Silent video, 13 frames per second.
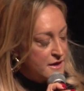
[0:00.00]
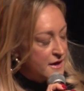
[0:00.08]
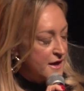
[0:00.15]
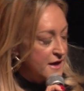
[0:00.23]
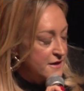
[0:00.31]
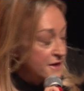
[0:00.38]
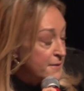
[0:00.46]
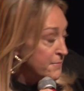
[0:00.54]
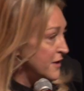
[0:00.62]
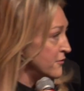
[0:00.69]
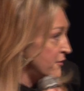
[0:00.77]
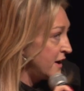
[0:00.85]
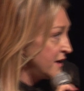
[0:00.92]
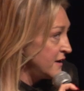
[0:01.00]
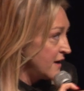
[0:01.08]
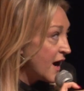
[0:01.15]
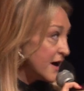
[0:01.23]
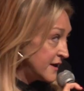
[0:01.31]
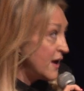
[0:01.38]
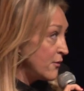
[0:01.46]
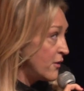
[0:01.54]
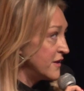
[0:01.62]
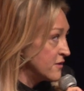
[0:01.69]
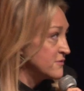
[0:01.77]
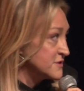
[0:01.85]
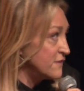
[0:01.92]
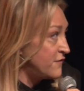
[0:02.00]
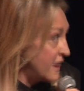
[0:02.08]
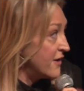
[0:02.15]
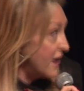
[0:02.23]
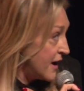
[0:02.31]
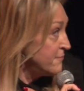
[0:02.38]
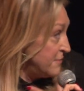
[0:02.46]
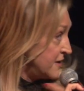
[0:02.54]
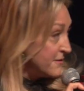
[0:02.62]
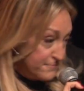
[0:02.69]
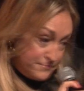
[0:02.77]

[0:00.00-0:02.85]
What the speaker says: And by the way, I get why there was a fire. I'd be